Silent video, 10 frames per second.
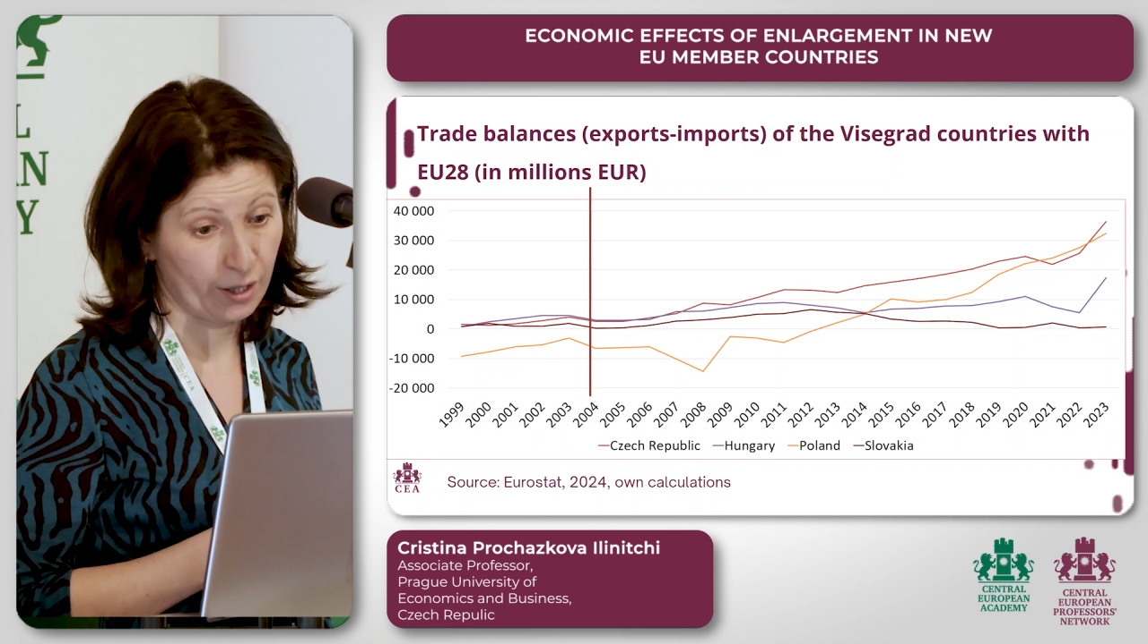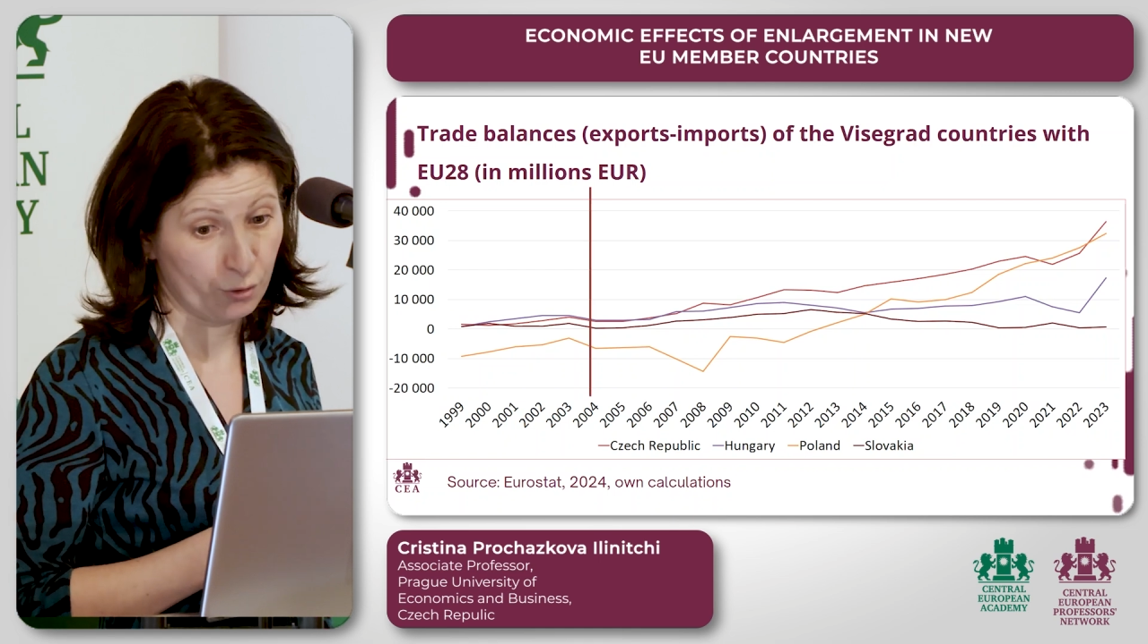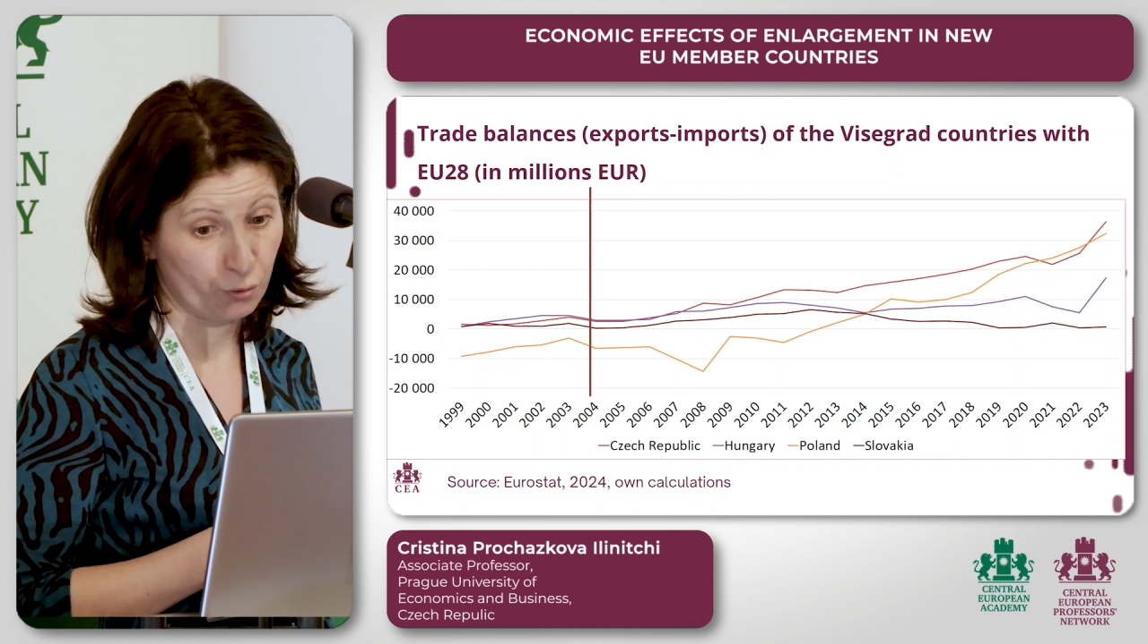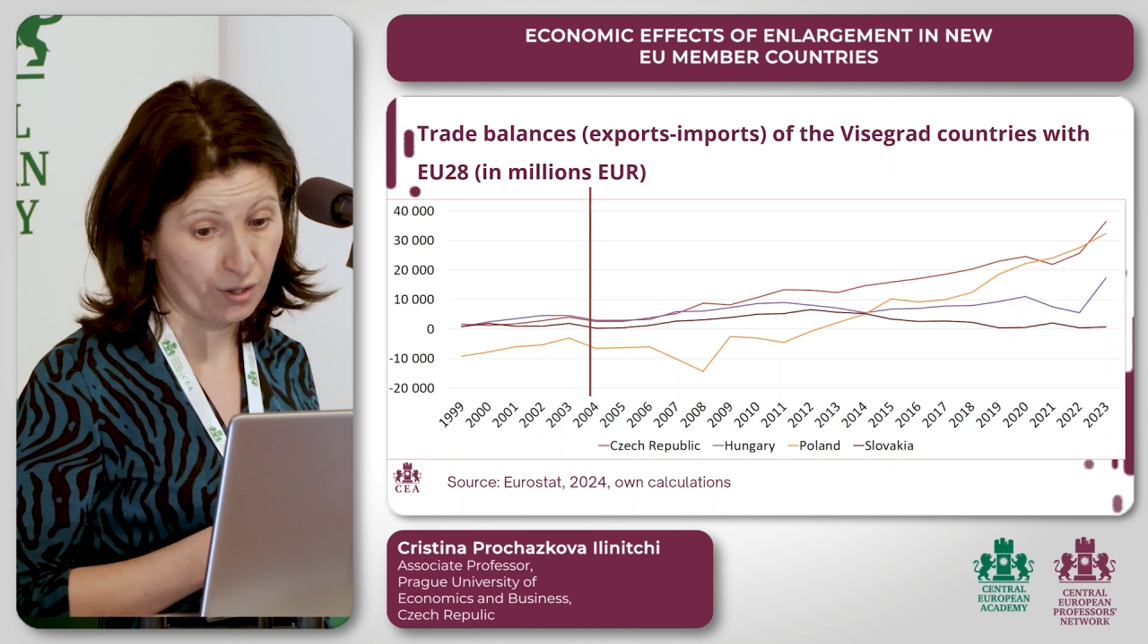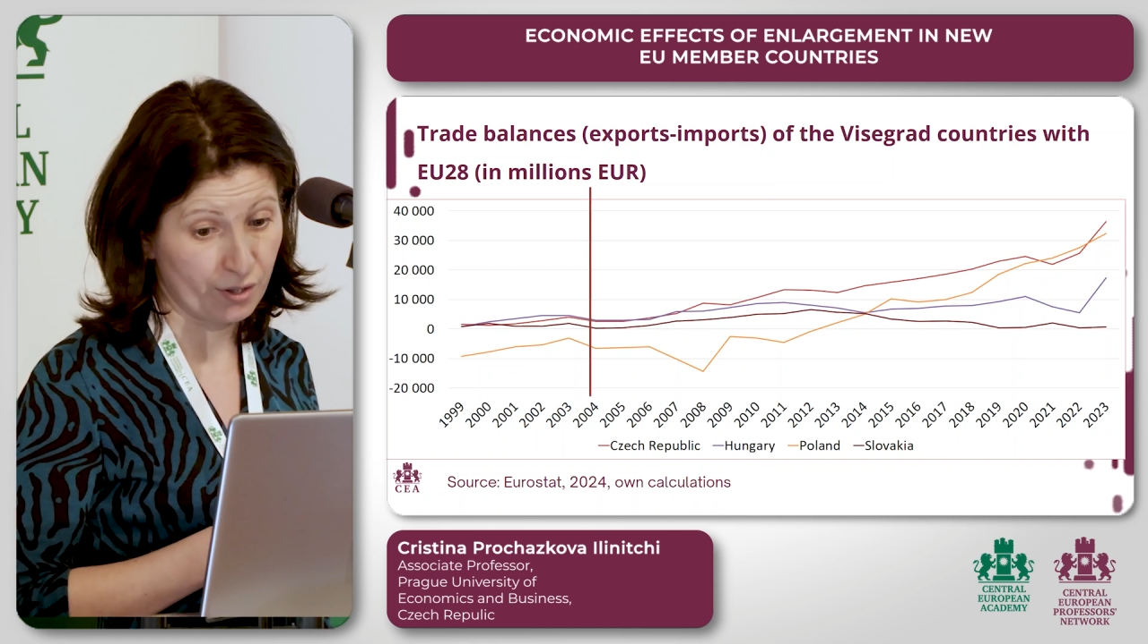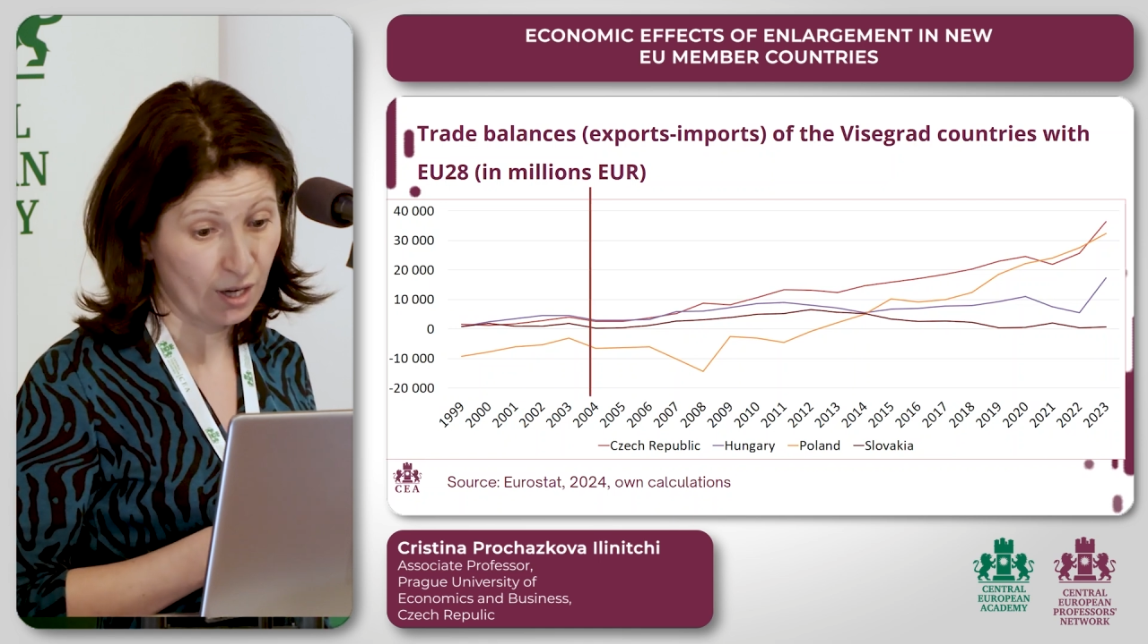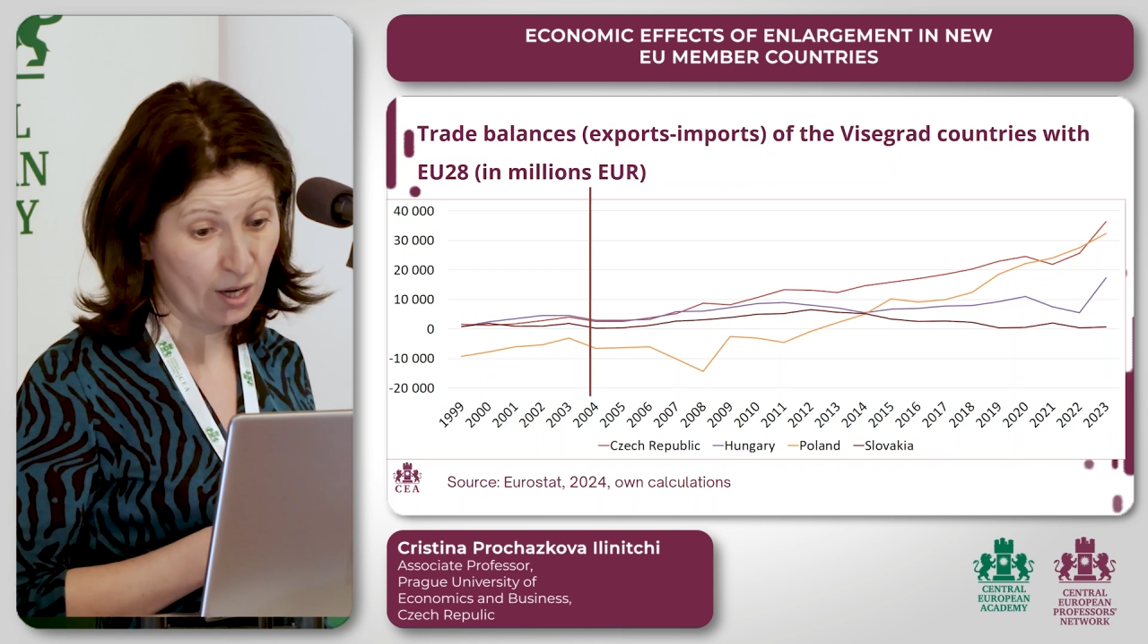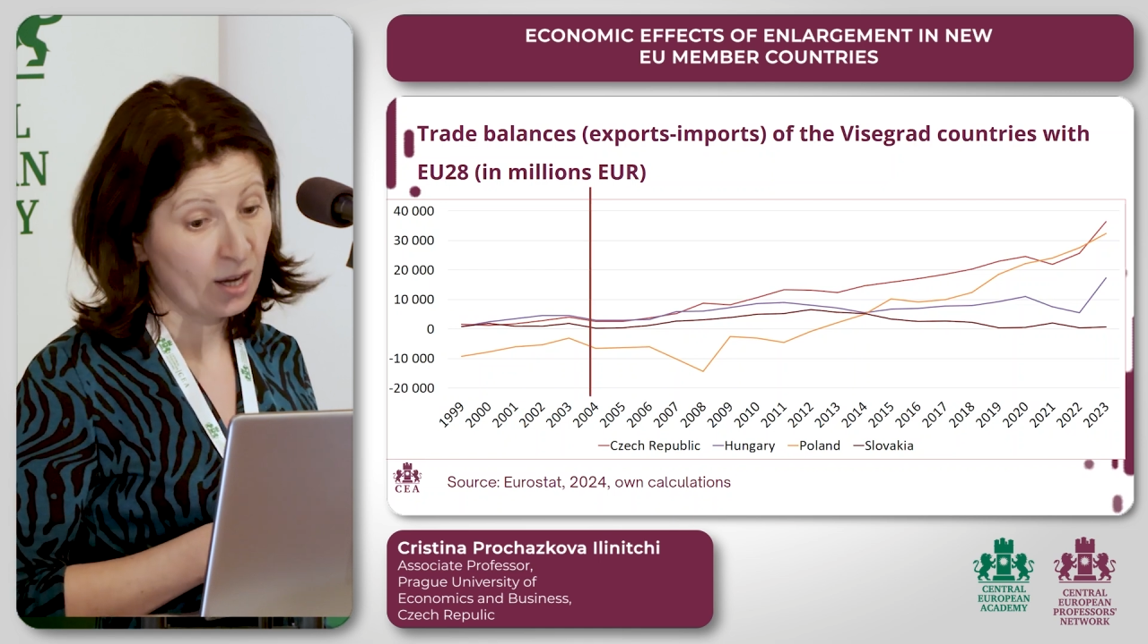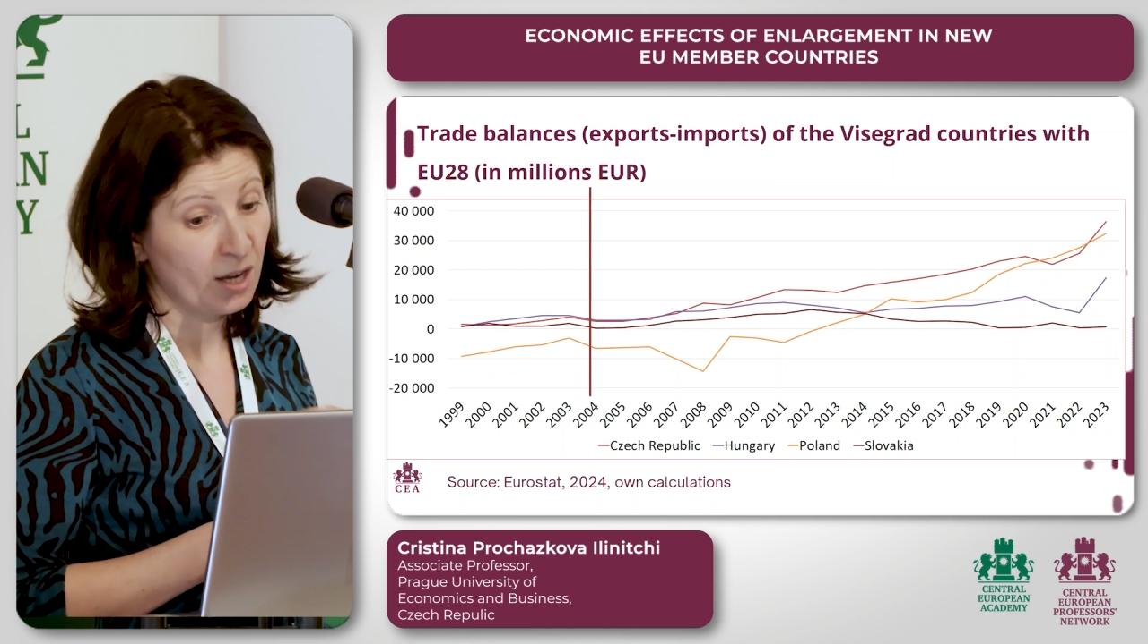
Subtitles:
countries.